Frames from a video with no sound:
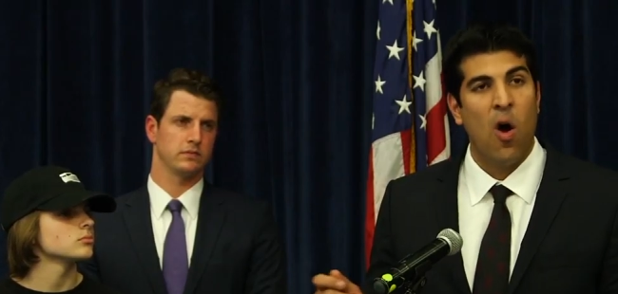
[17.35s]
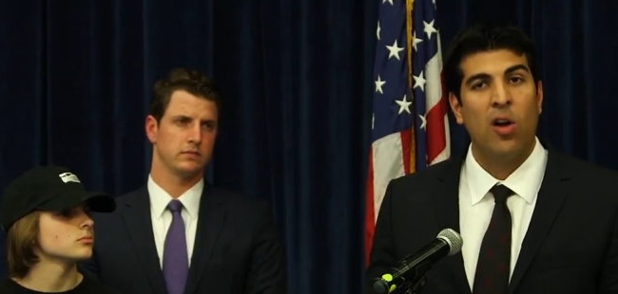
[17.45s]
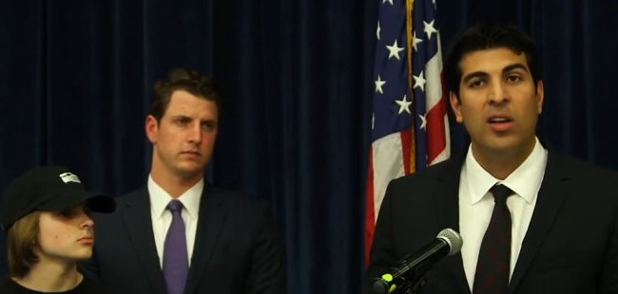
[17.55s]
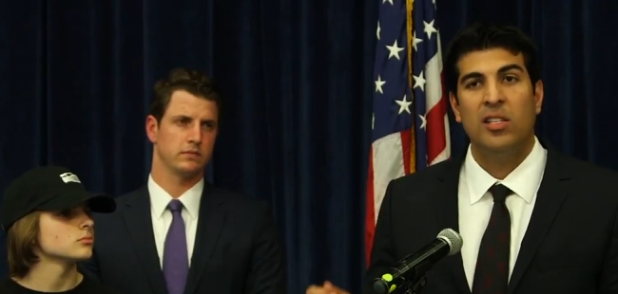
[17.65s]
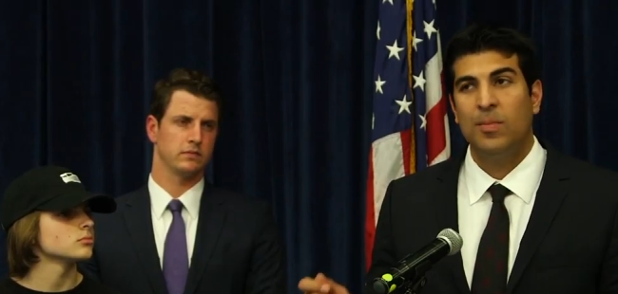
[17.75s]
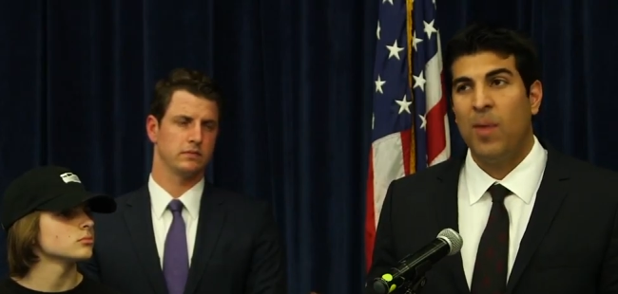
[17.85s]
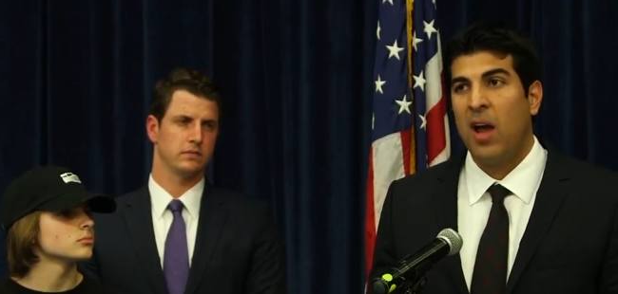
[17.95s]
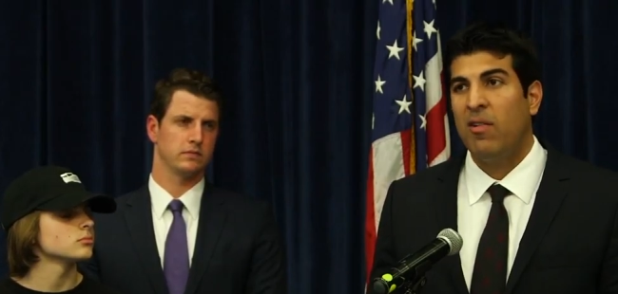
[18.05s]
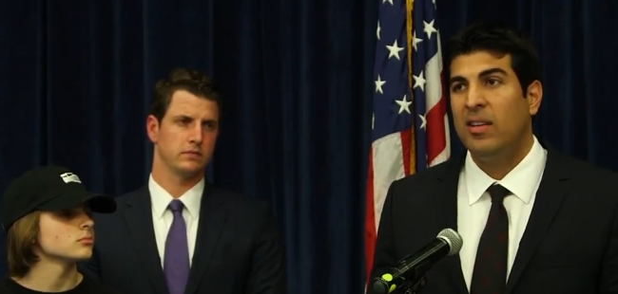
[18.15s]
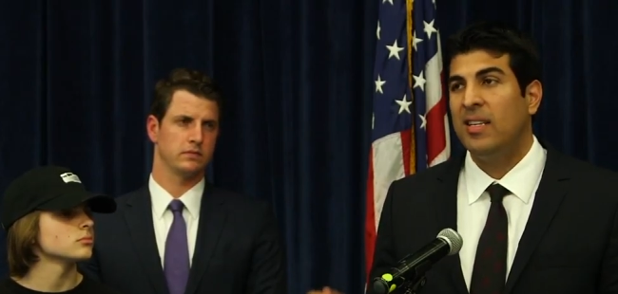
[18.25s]
Speaker 1: are
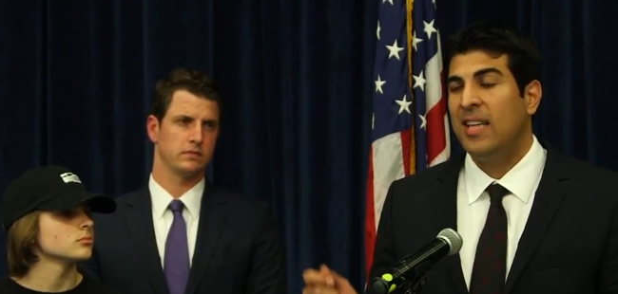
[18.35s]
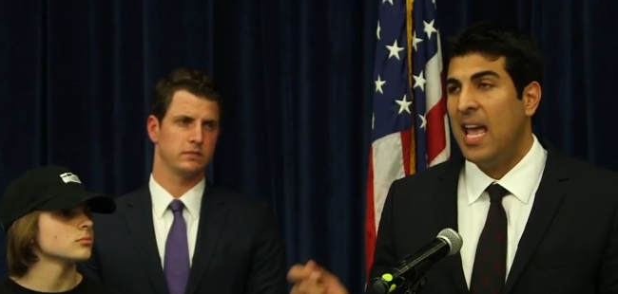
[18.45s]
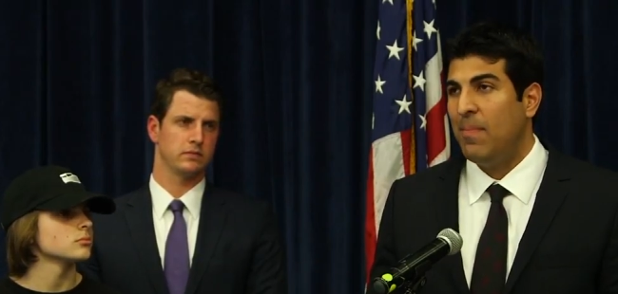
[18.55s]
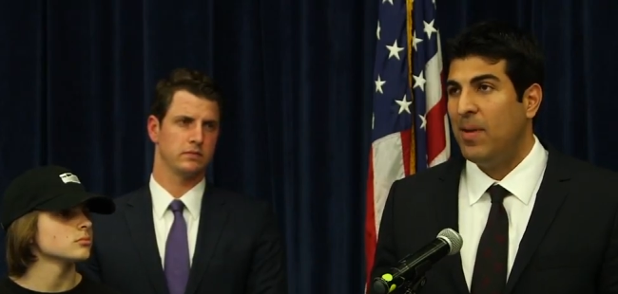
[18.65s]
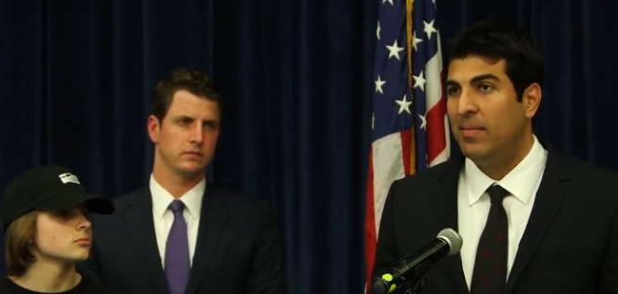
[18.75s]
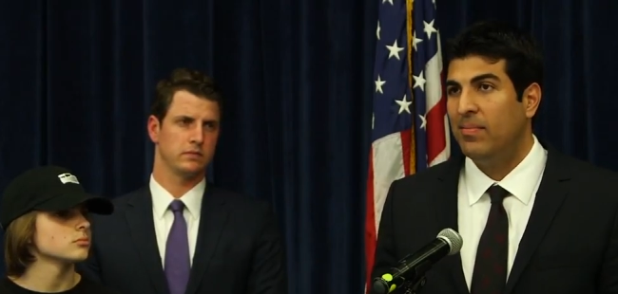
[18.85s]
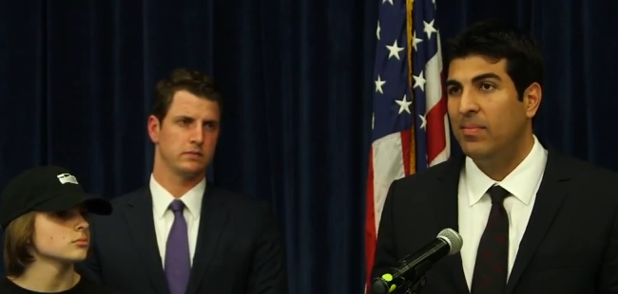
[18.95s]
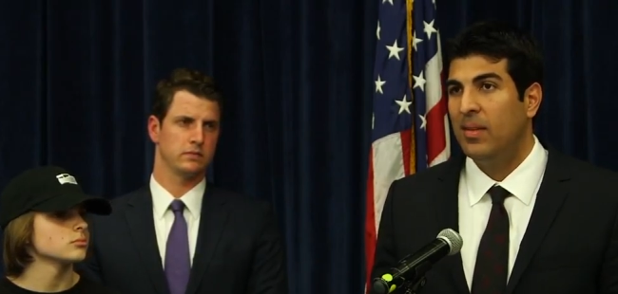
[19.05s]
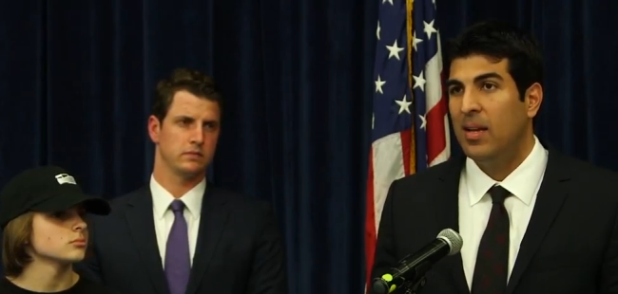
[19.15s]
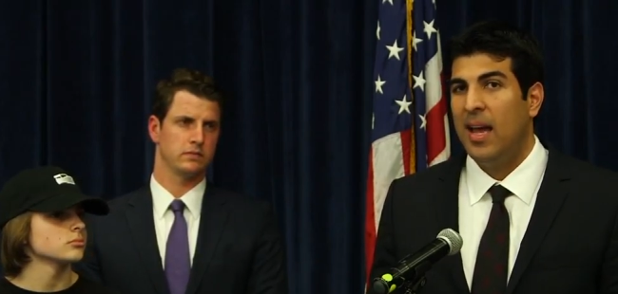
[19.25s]
conspiring to tape it
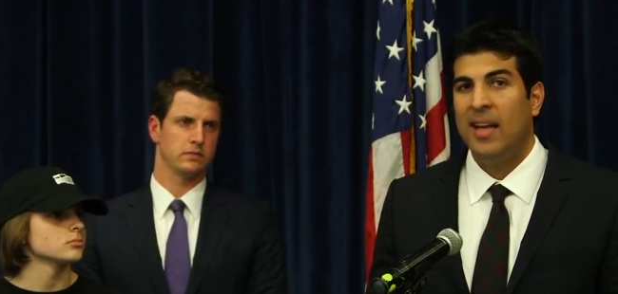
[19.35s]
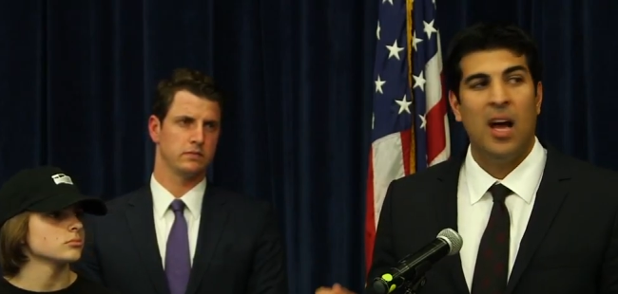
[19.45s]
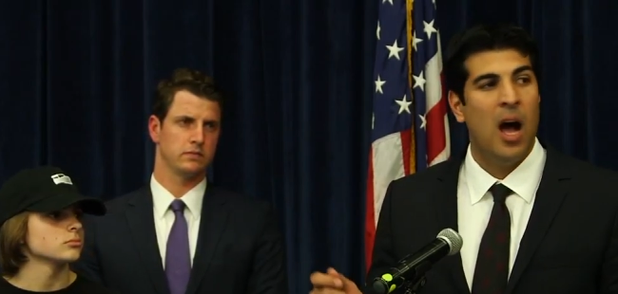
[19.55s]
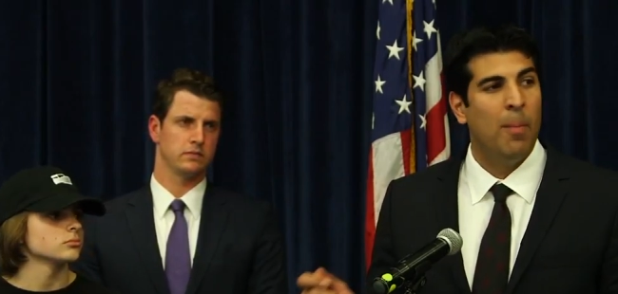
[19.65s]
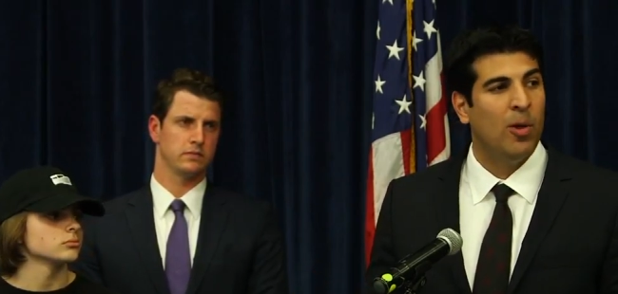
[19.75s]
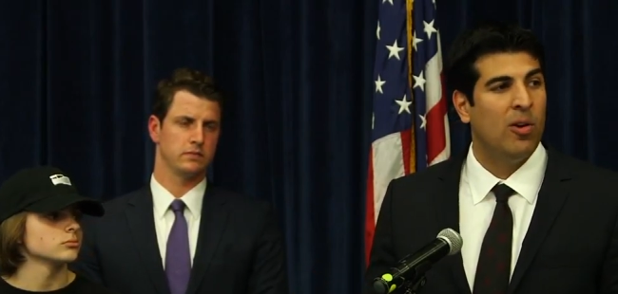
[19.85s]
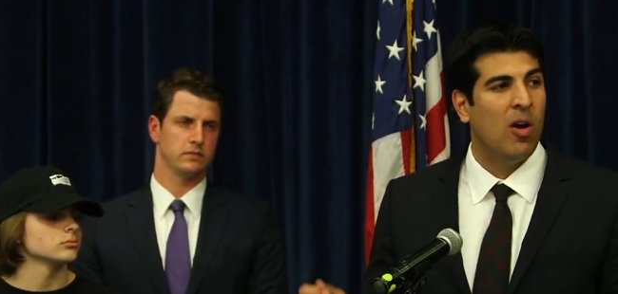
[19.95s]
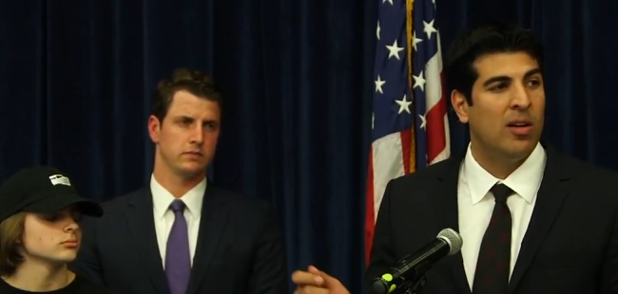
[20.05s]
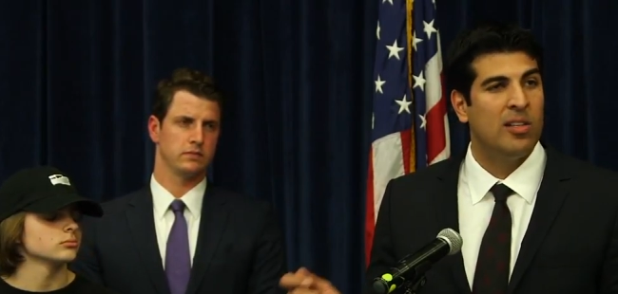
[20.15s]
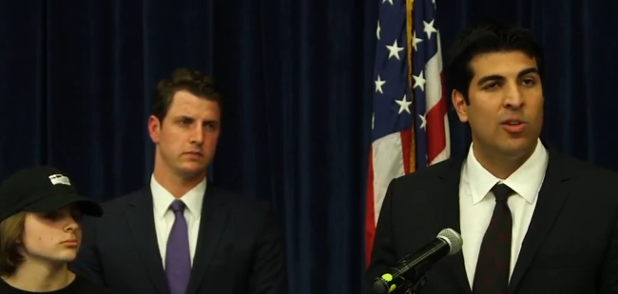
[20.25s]
and to upload it
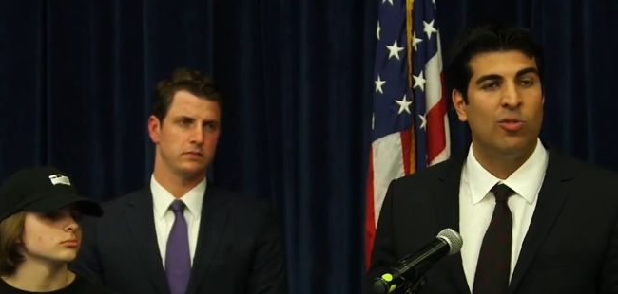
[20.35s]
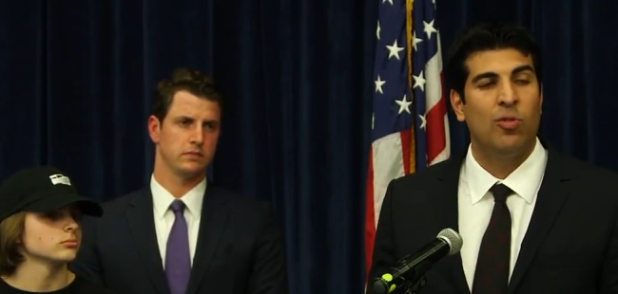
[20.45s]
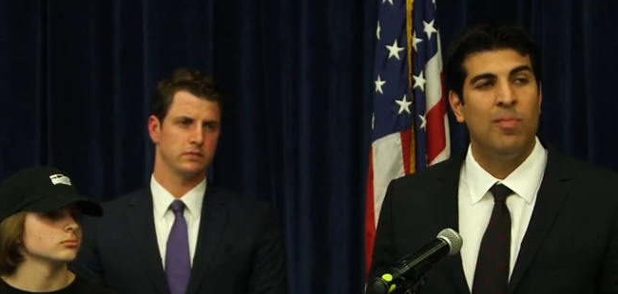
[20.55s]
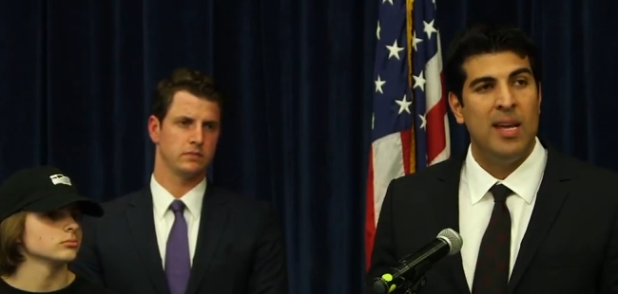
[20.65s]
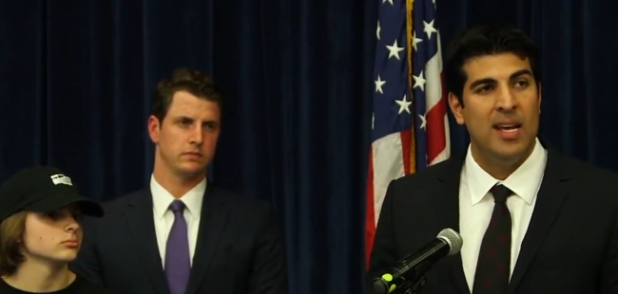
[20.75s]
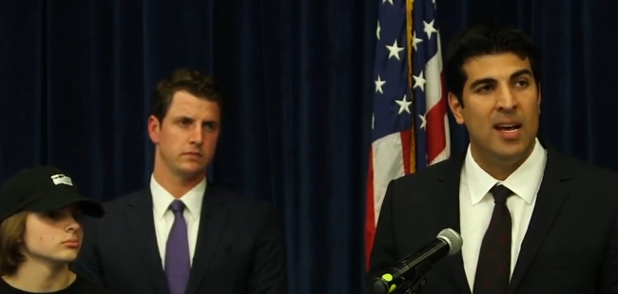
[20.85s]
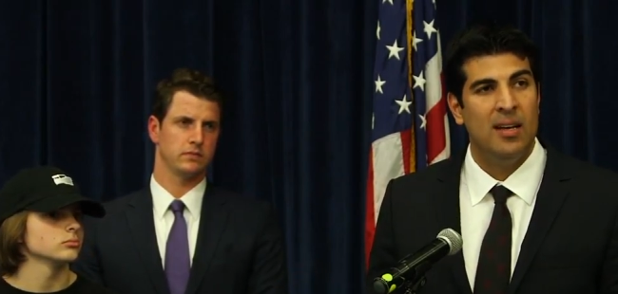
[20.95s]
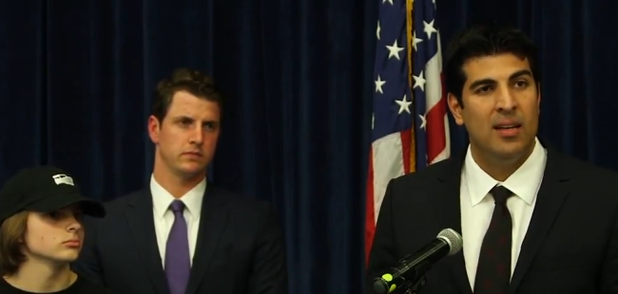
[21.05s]
onto social media,